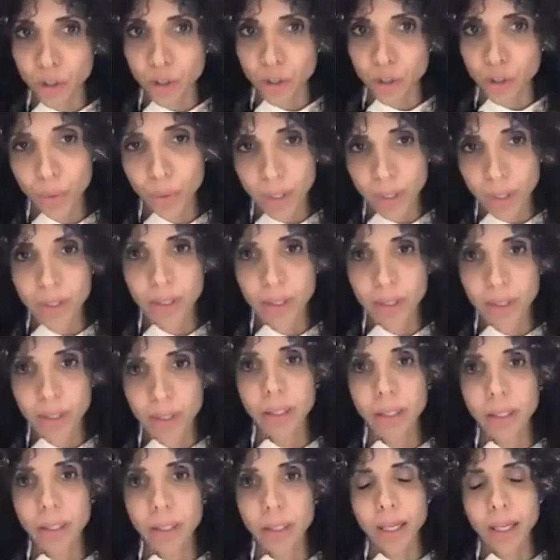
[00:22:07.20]
charge
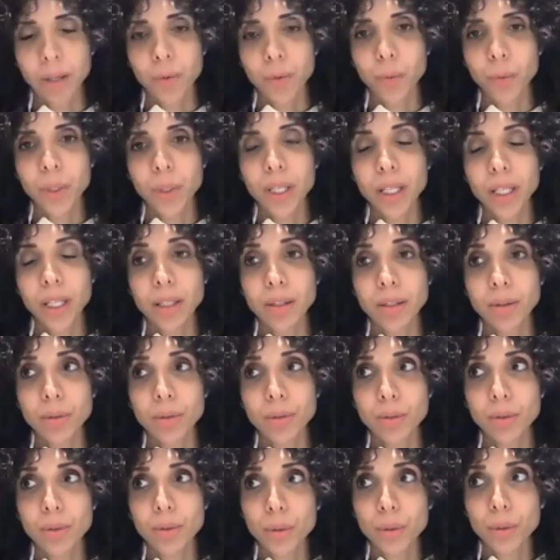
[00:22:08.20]
recently, and we
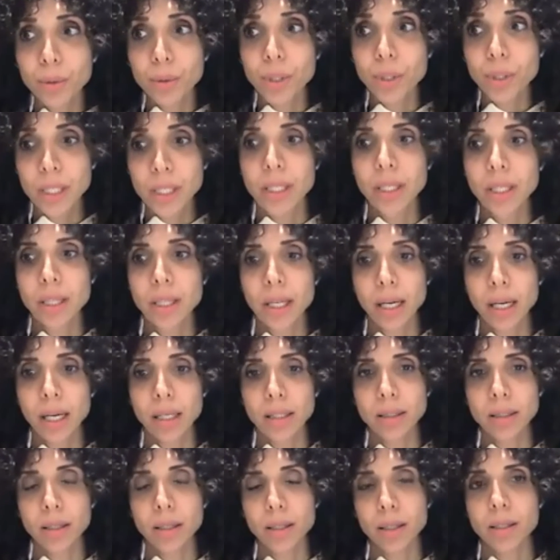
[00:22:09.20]
do see
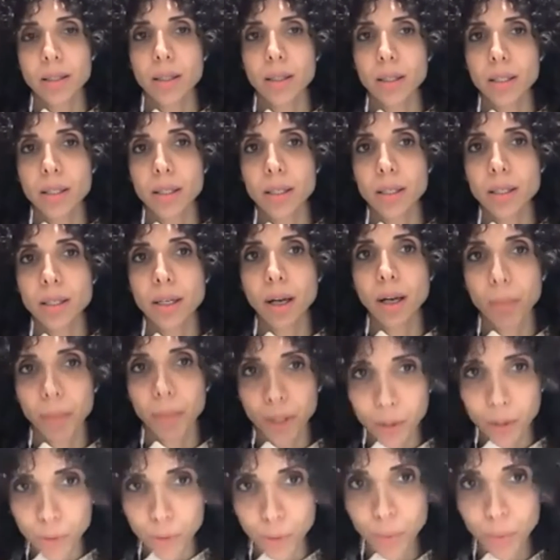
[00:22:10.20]
that this is coming
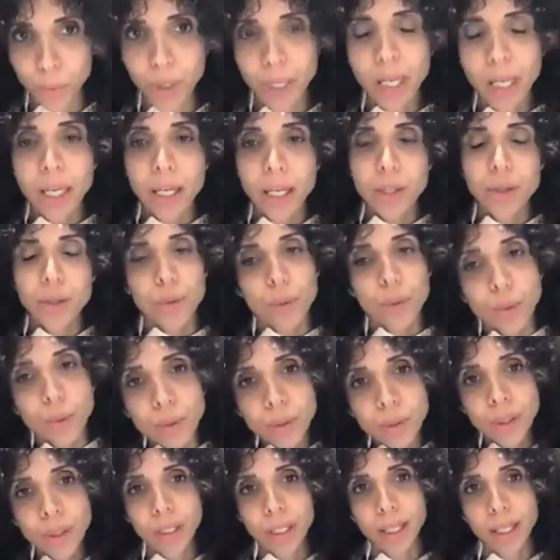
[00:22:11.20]
soon.
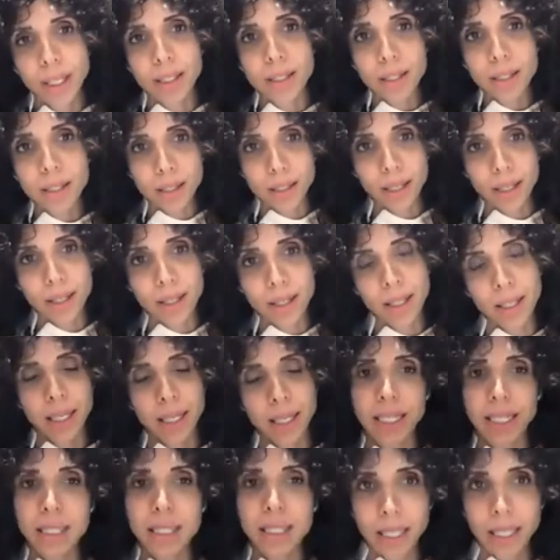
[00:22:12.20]
Soon, it's in the
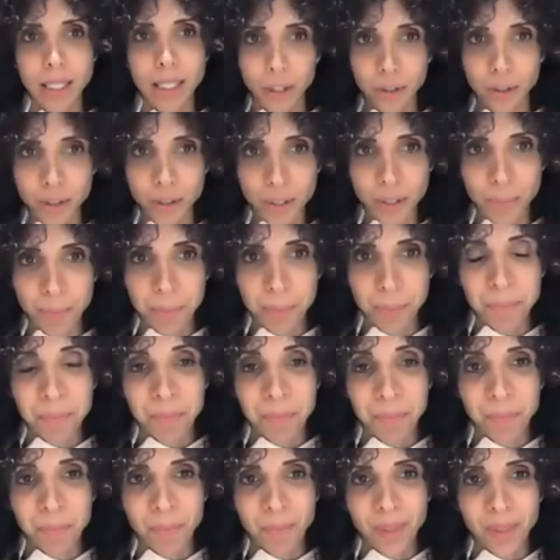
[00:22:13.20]
next 10 years,
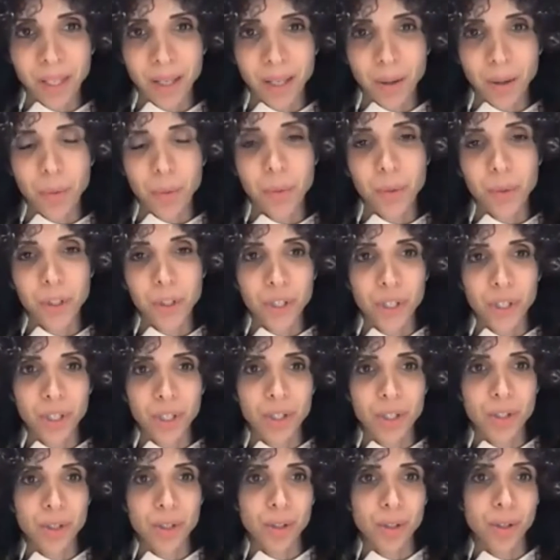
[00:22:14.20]
which
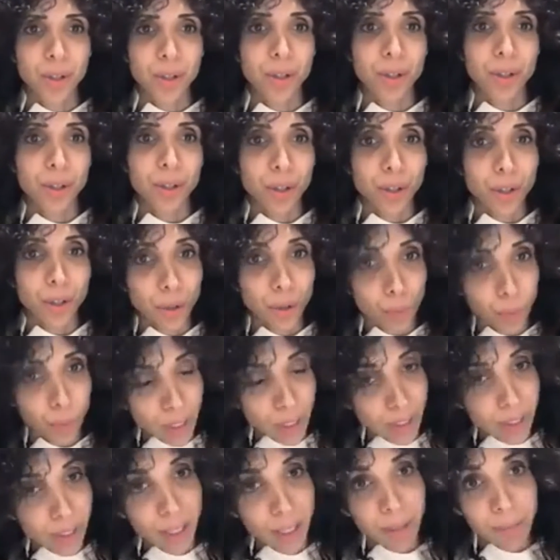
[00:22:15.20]
is
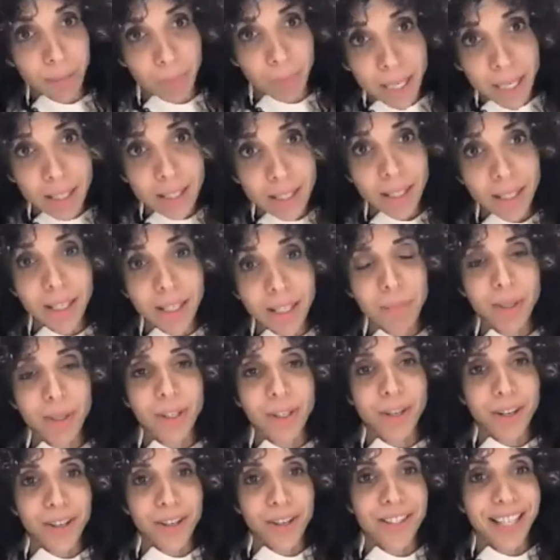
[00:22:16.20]
already amazing,
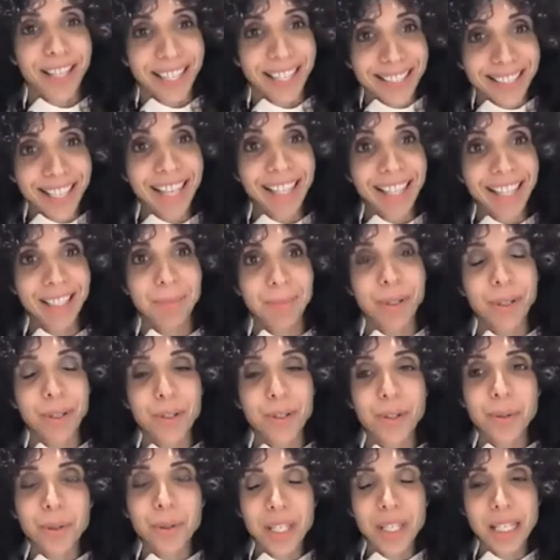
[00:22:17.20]
because exactly,
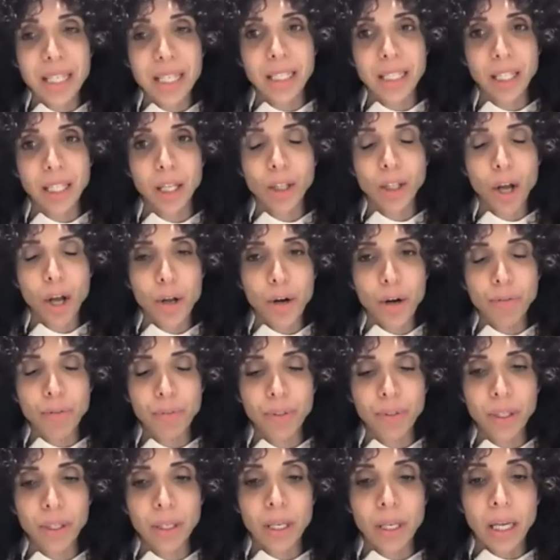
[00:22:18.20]
because you see that a lot of
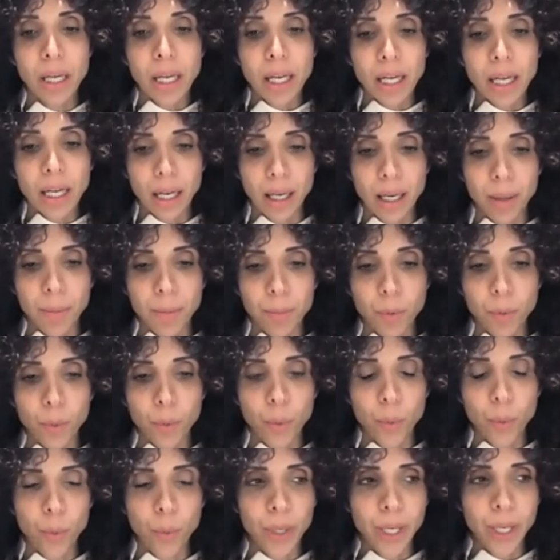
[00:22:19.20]
the
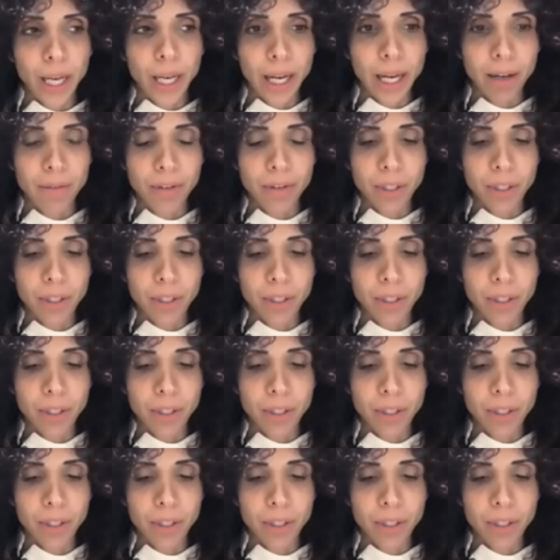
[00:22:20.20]
we have